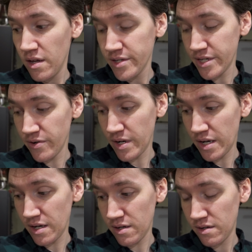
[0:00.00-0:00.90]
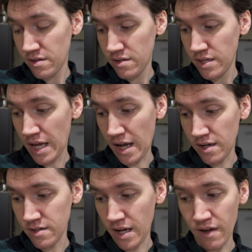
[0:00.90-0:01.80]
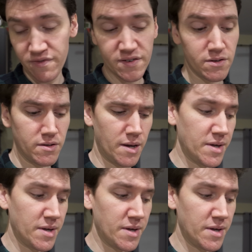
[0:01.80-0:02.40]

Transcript: So uh, yeah, I feel.